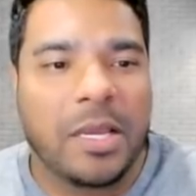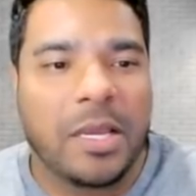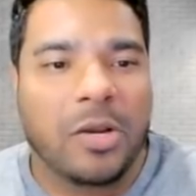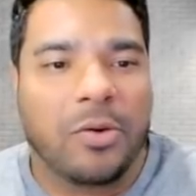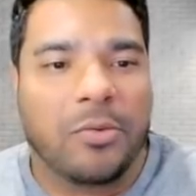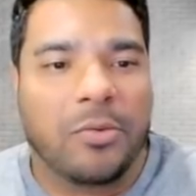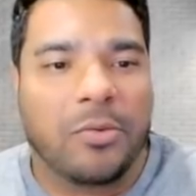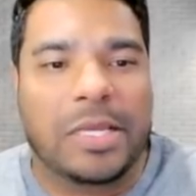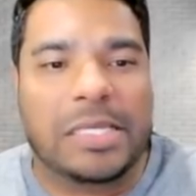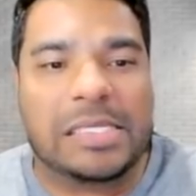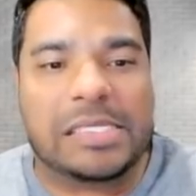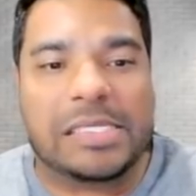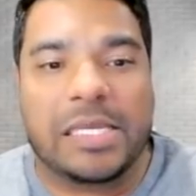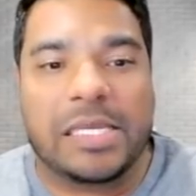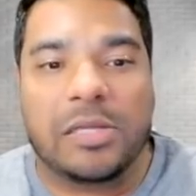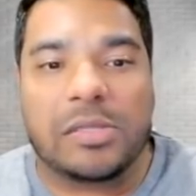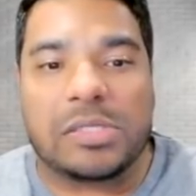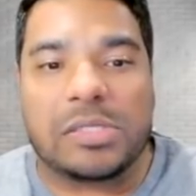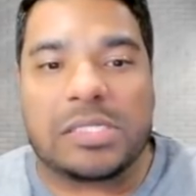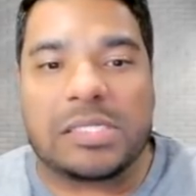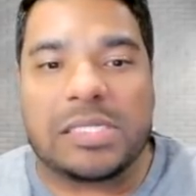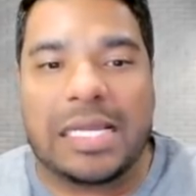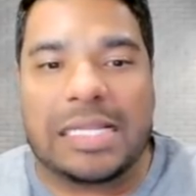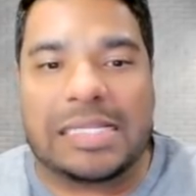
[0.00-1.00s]
Grayscale
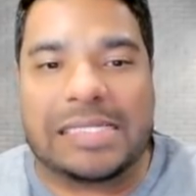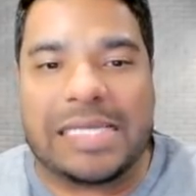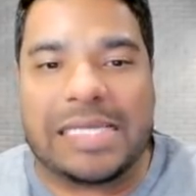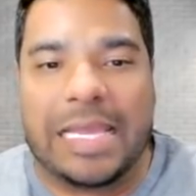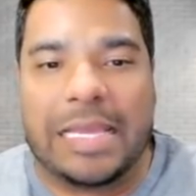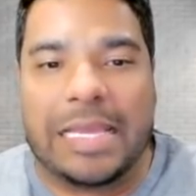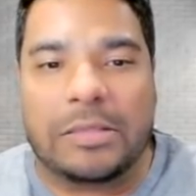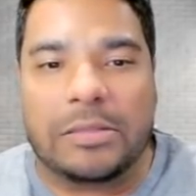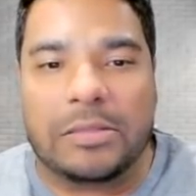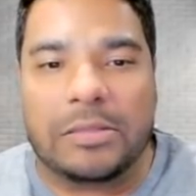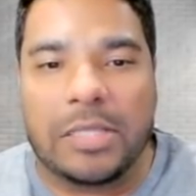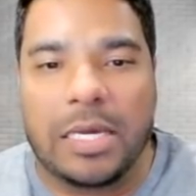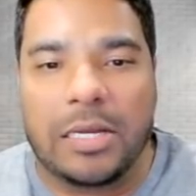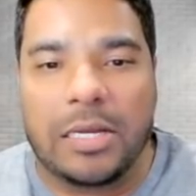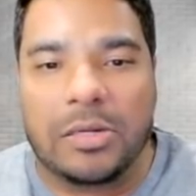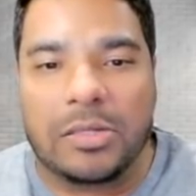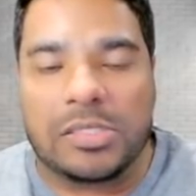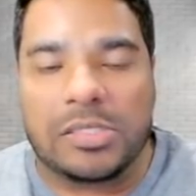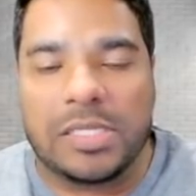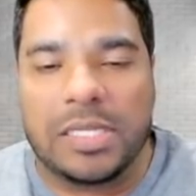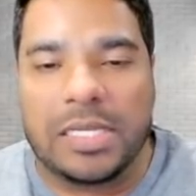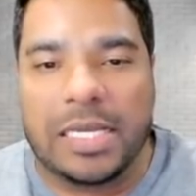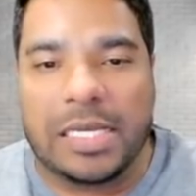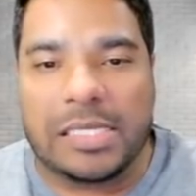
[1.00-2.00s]
sent a letter
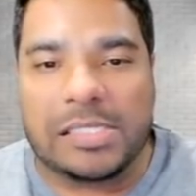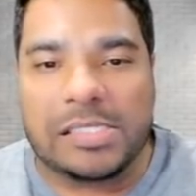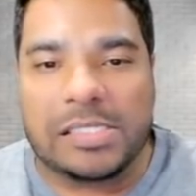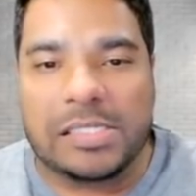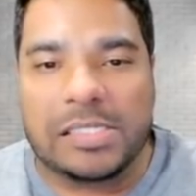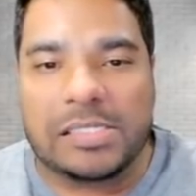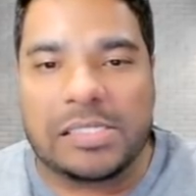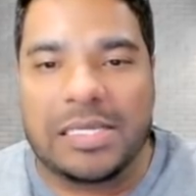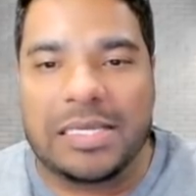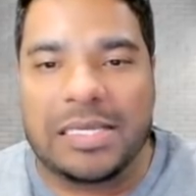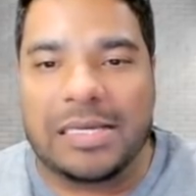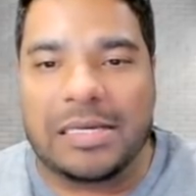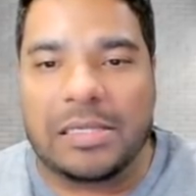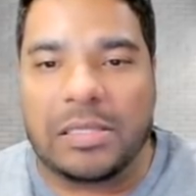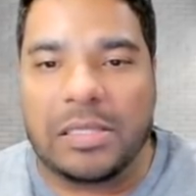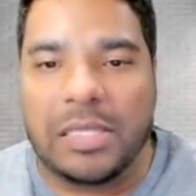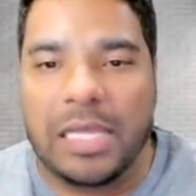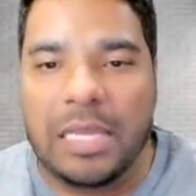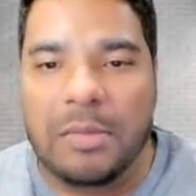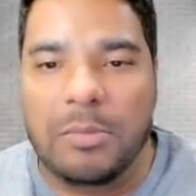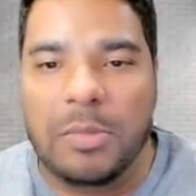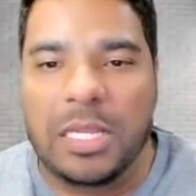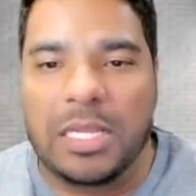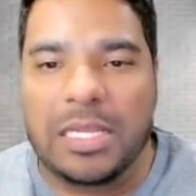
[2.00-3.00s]
to the S E C
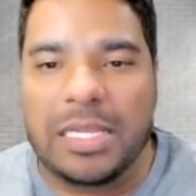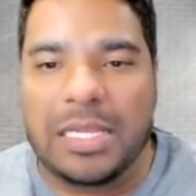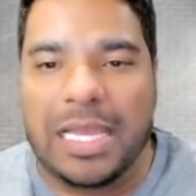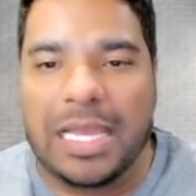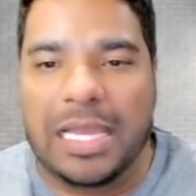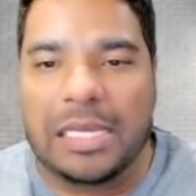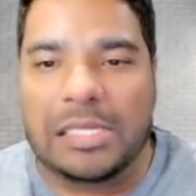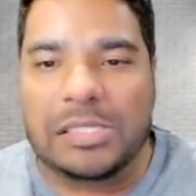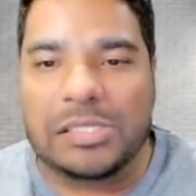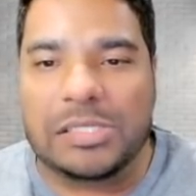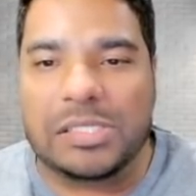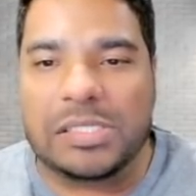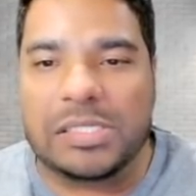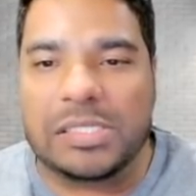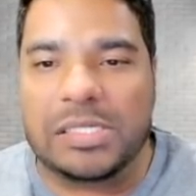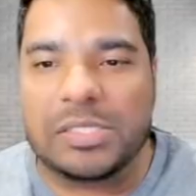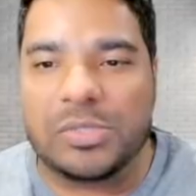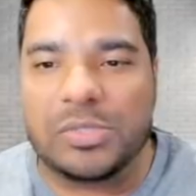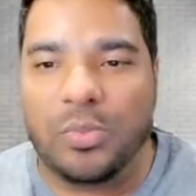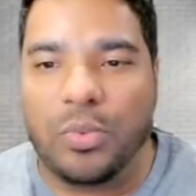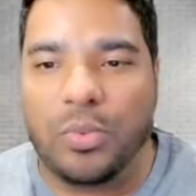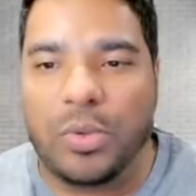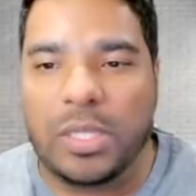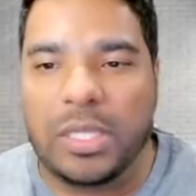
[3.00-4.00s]
claiming the agency's
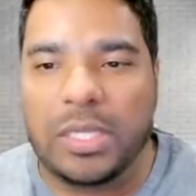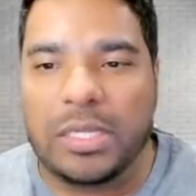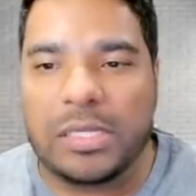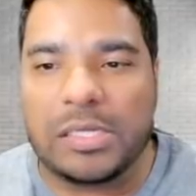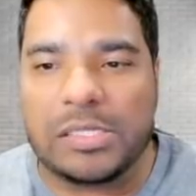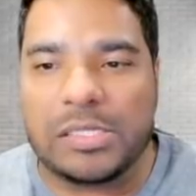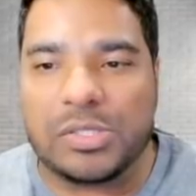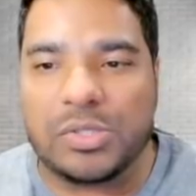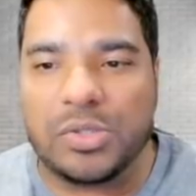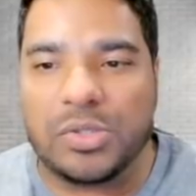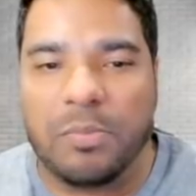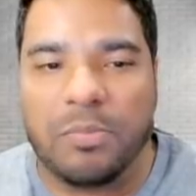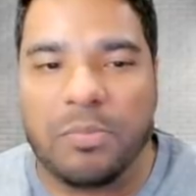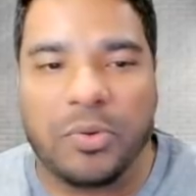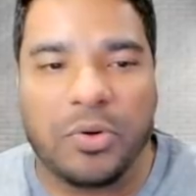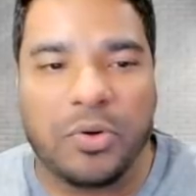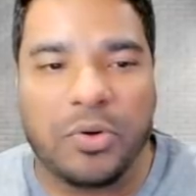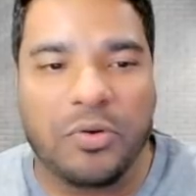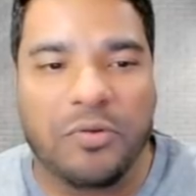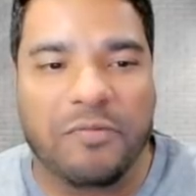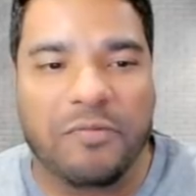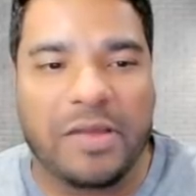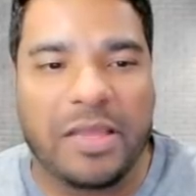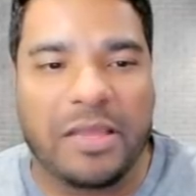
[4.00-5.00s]
willingness to
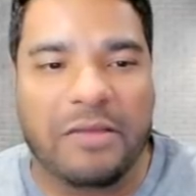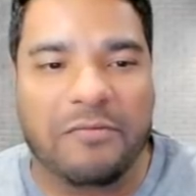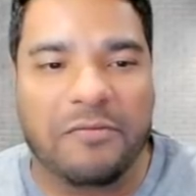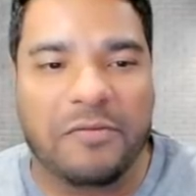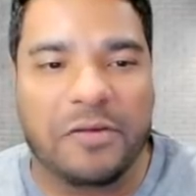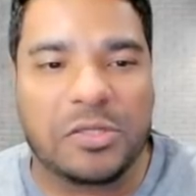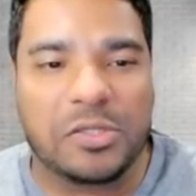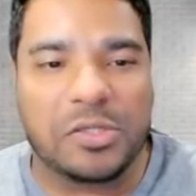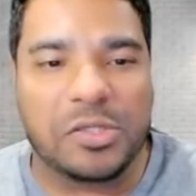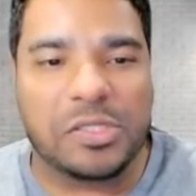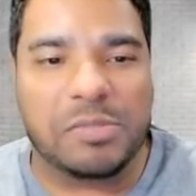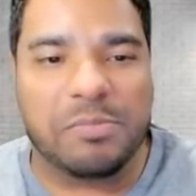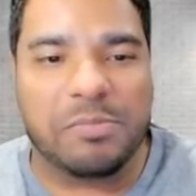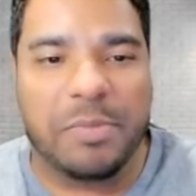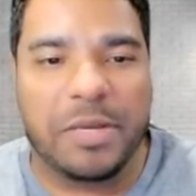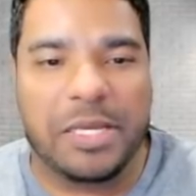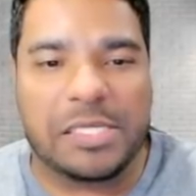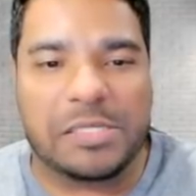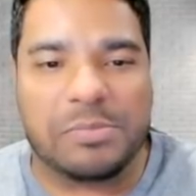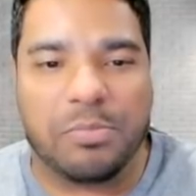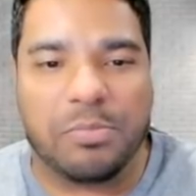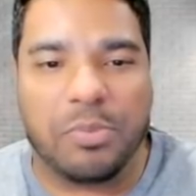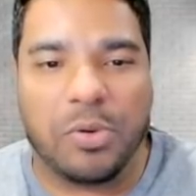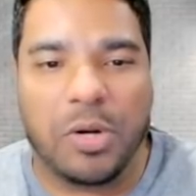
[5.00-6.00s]
approve a
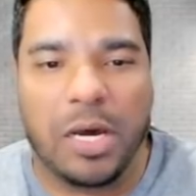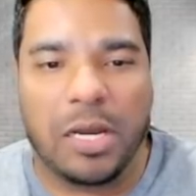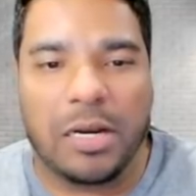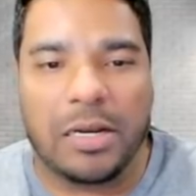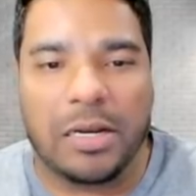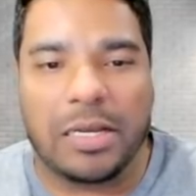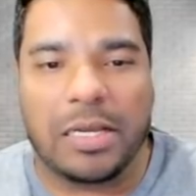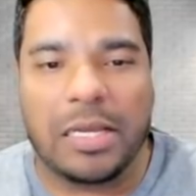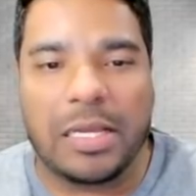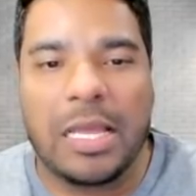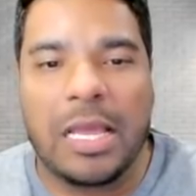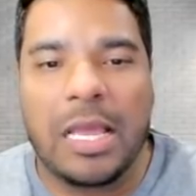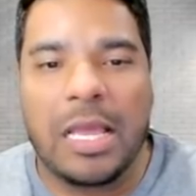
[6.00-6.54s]
futures-based product,